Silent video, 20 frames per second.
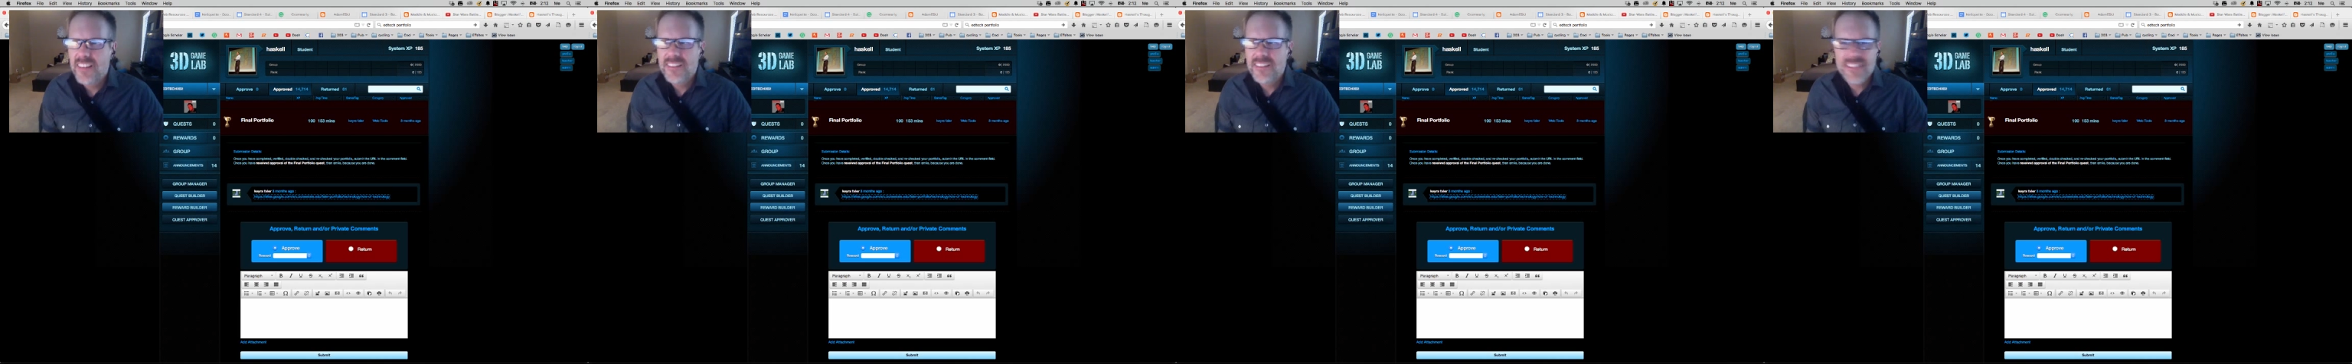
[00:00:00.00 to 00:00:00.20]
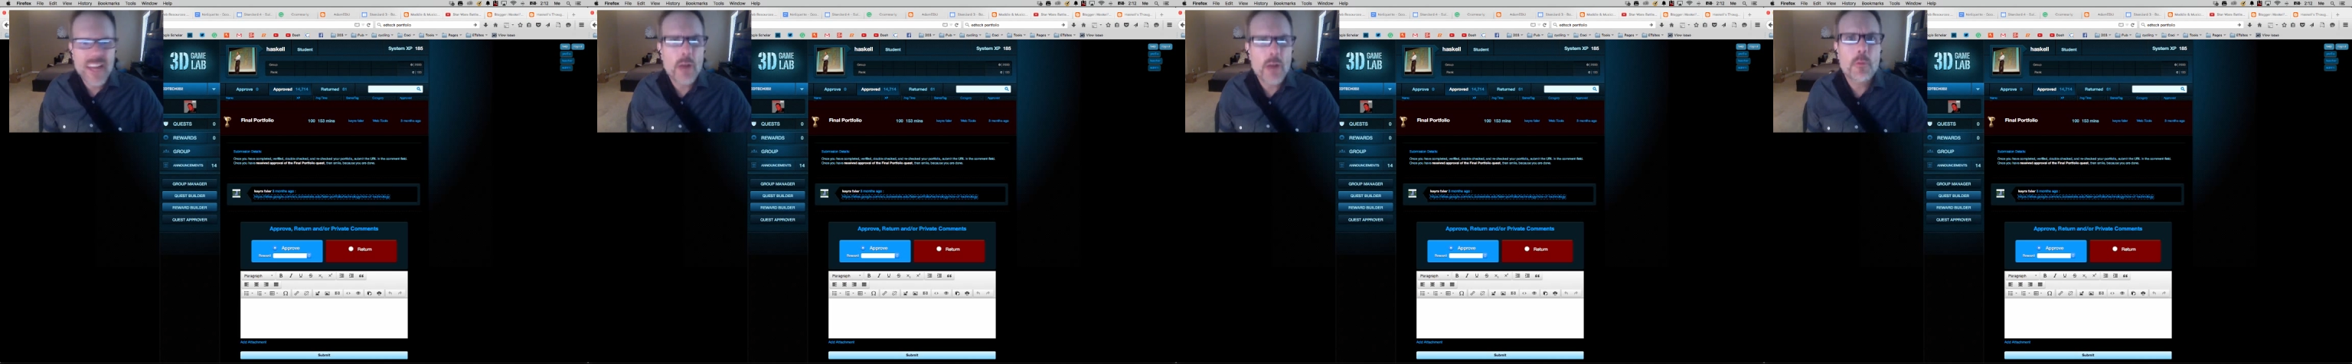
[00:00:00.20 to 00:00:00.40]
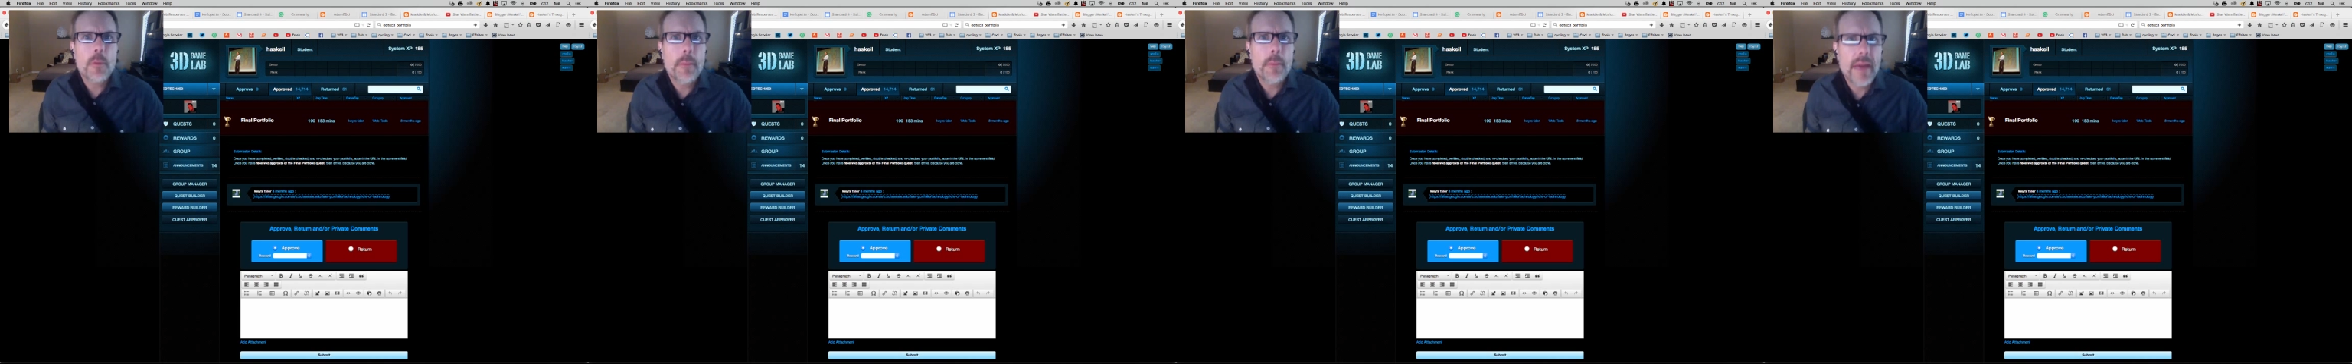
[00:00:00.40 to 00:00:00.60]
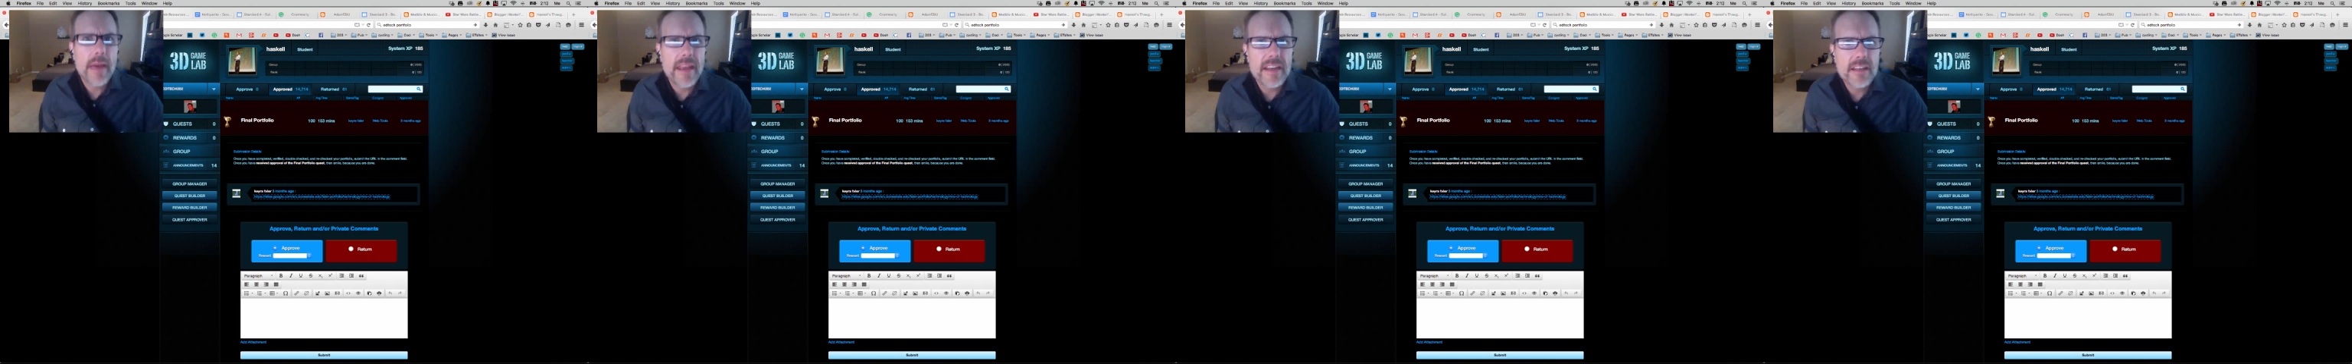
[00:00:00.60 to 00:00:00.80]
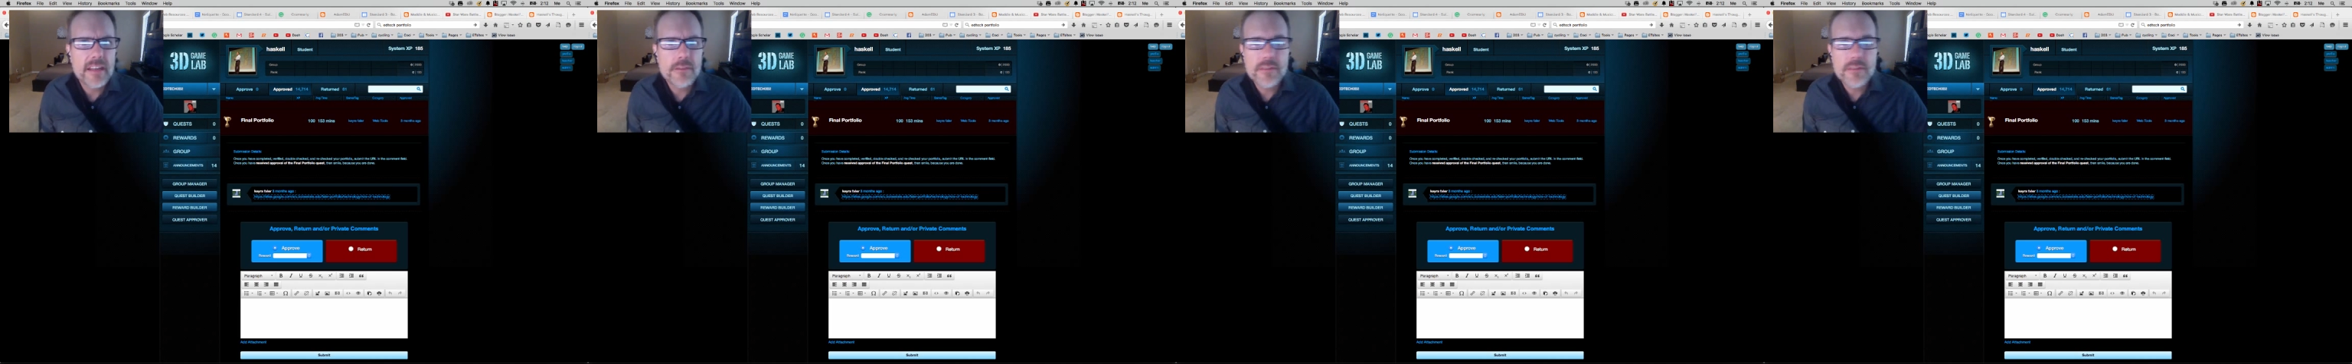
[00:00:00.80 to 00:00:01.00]
not
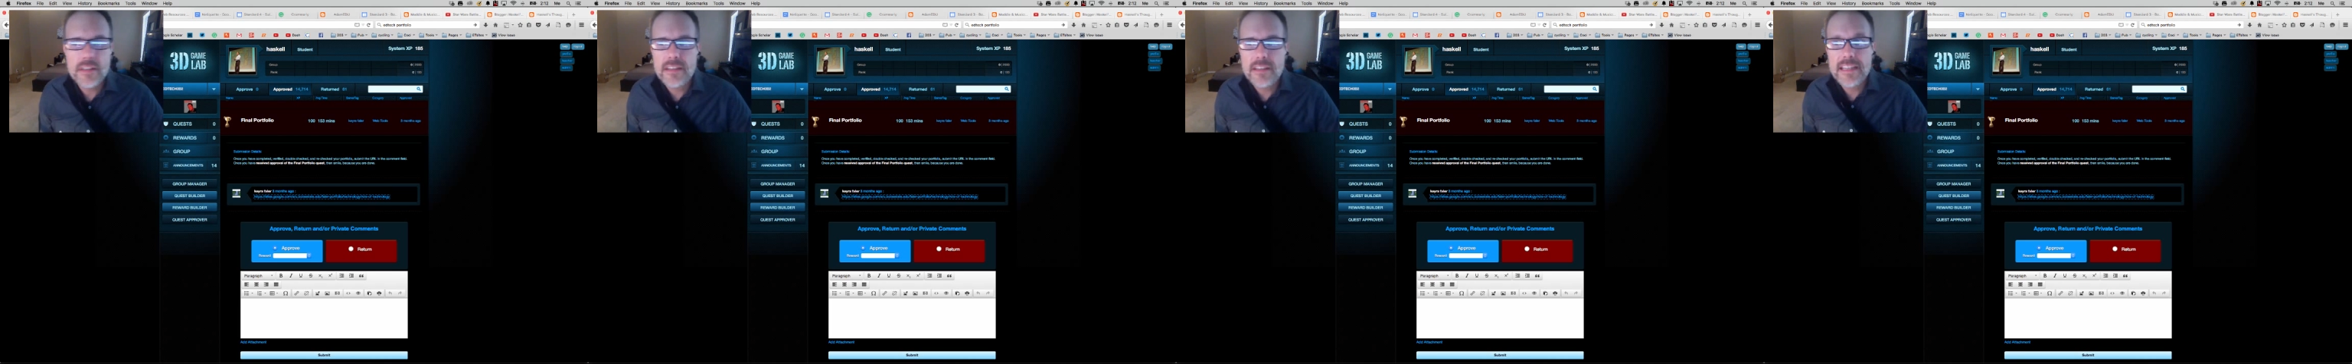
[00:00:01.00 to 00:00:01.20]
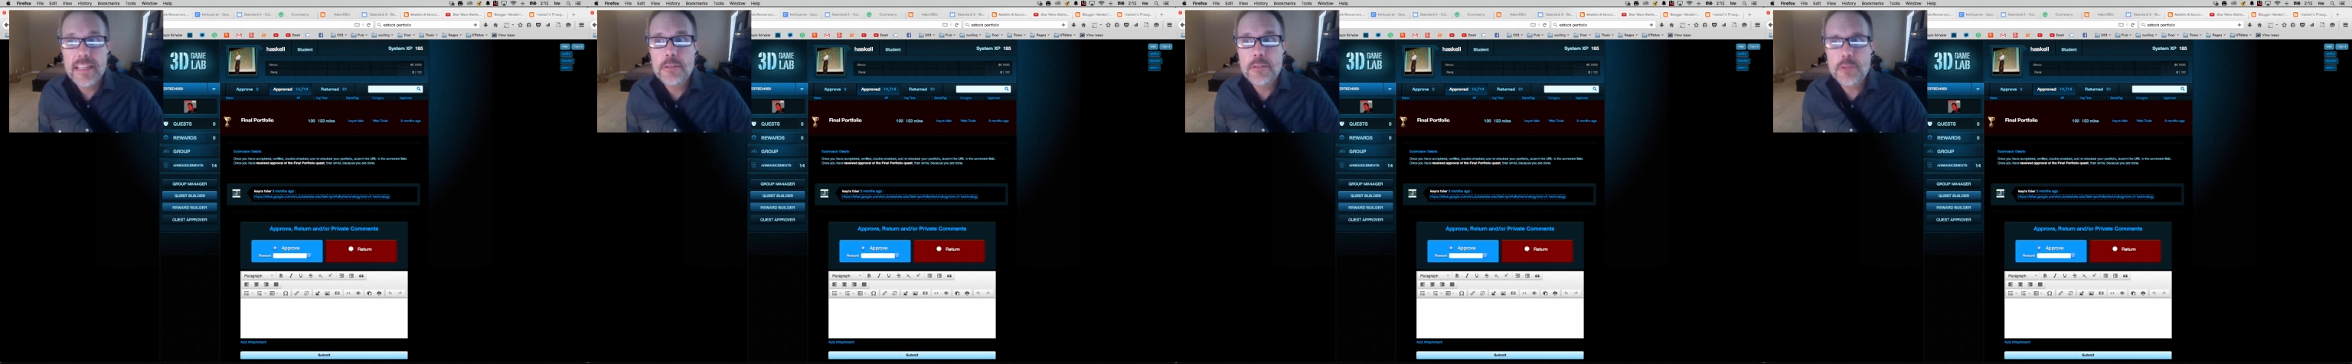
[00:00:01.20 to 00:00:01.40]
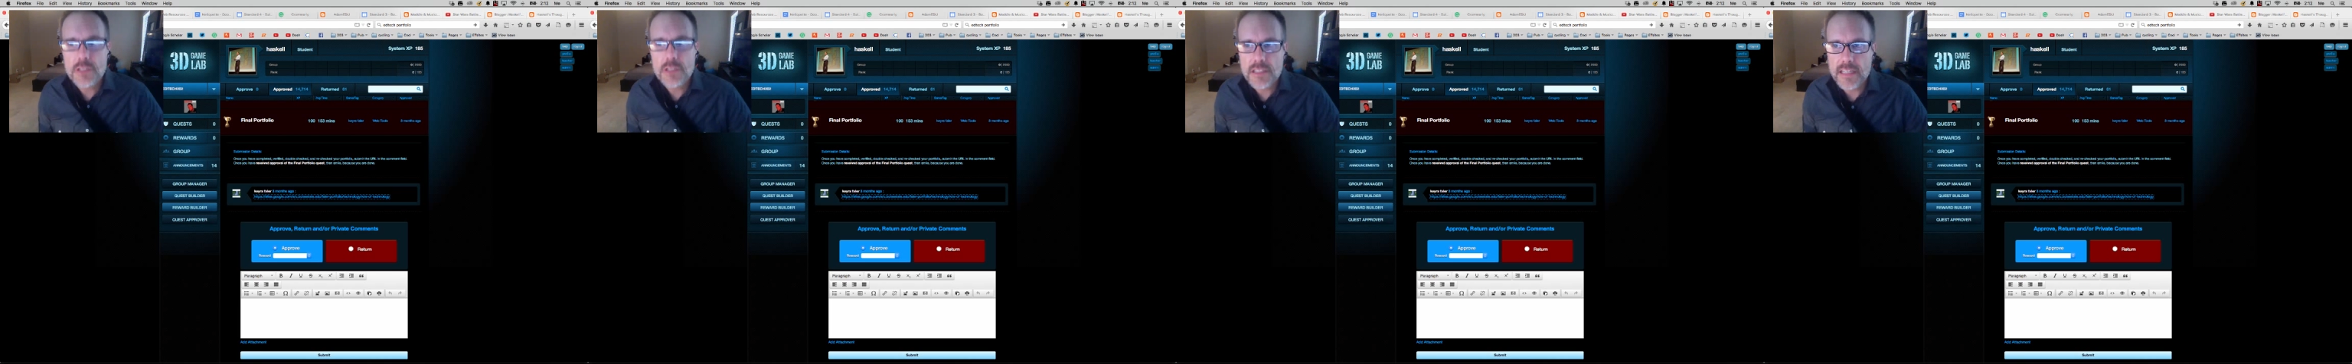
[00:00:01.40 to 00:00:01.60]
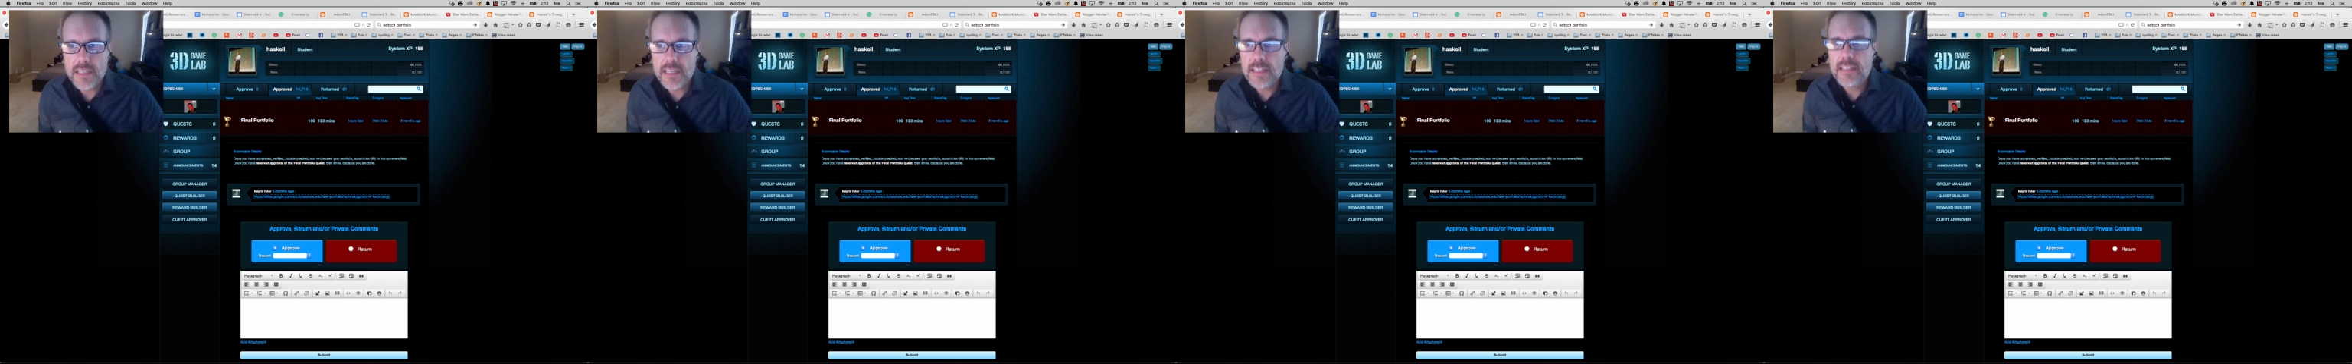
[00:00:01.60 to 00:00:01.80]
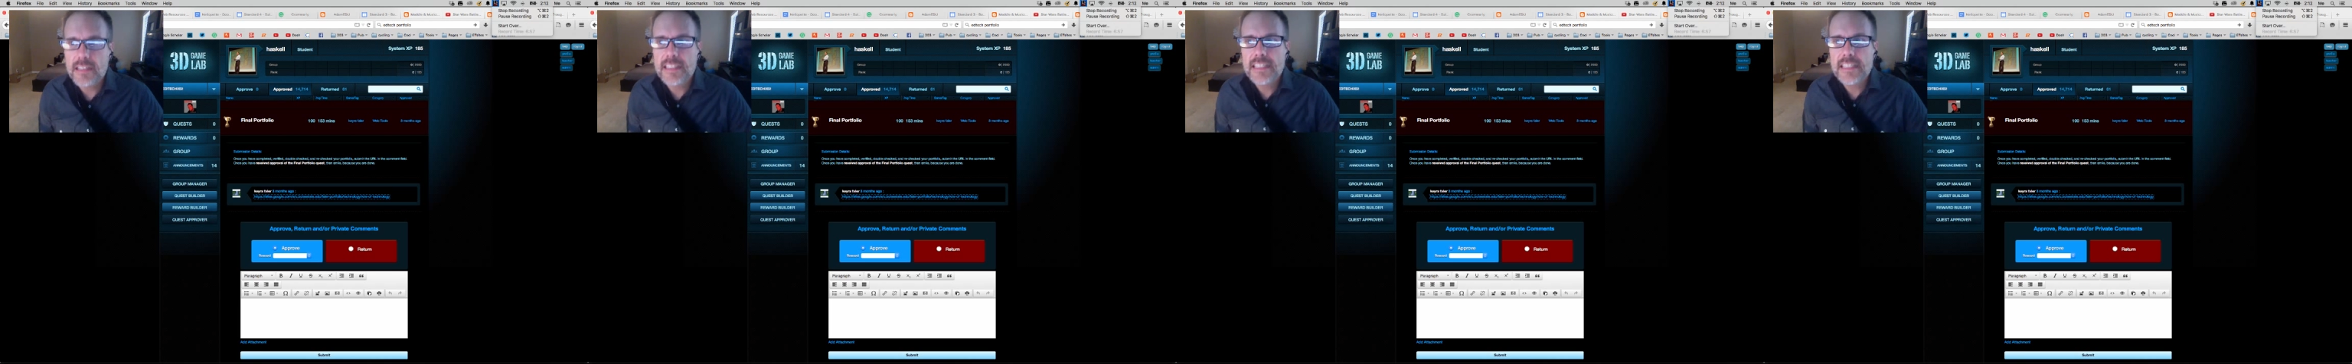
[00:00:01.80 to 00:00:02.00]
repetitive and interesting
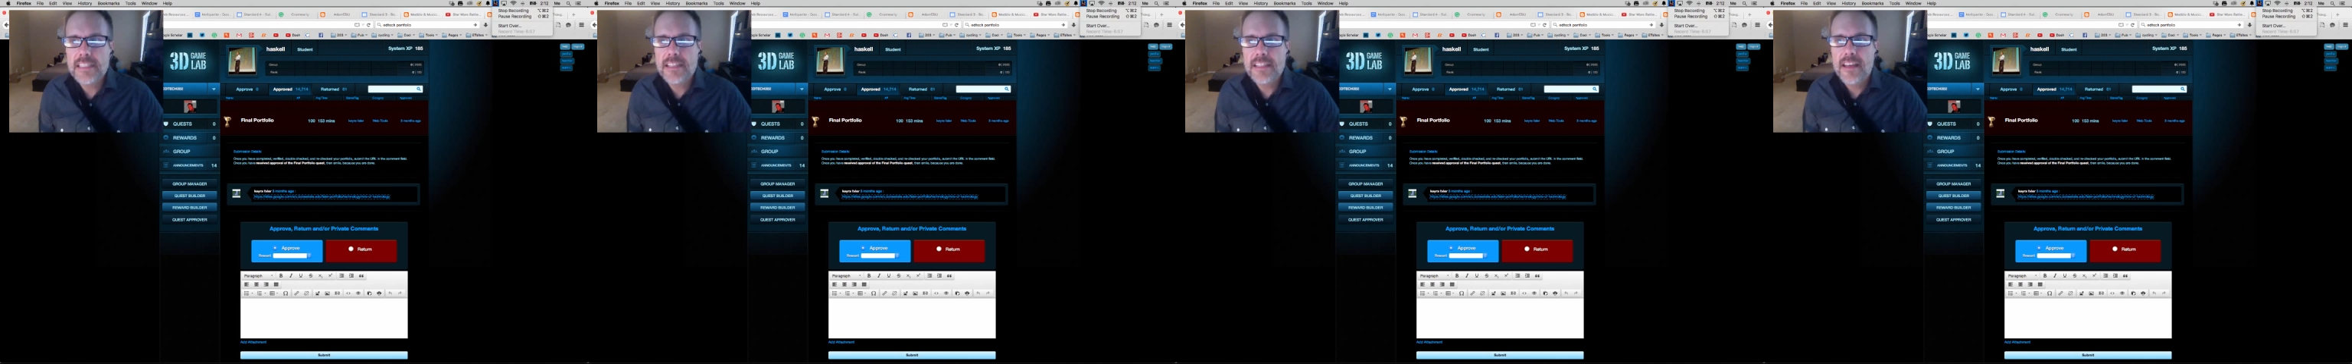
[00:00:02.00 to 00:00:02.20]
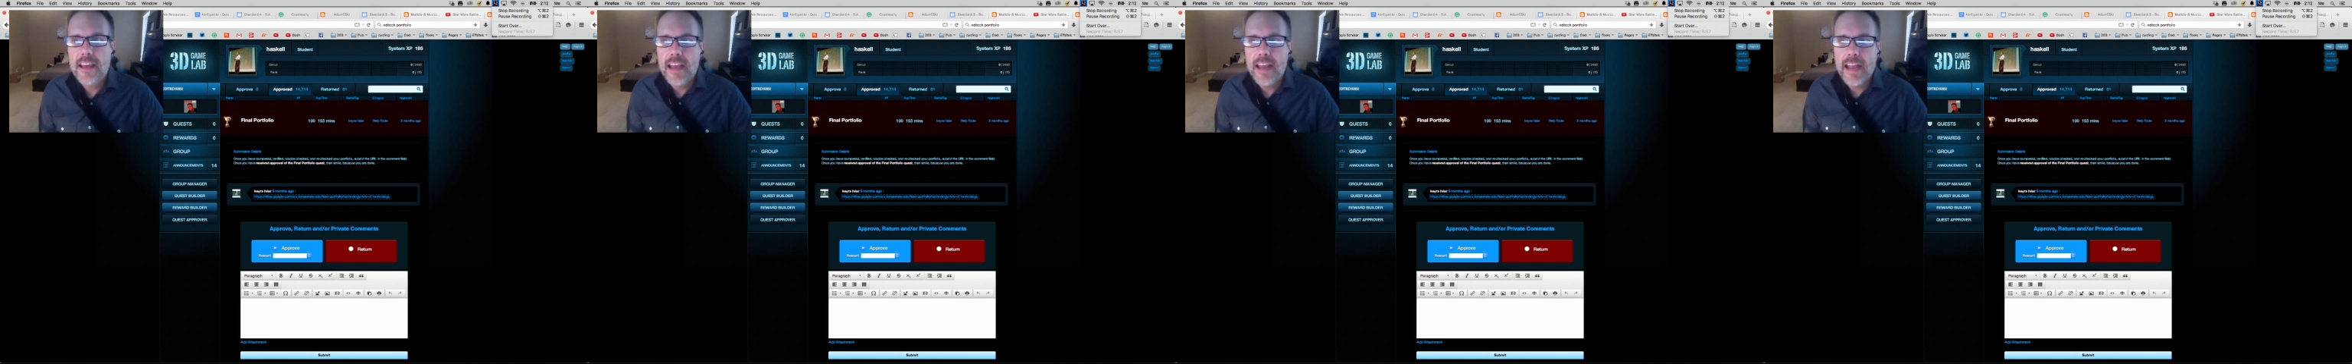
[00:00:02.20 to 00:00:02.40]
at least,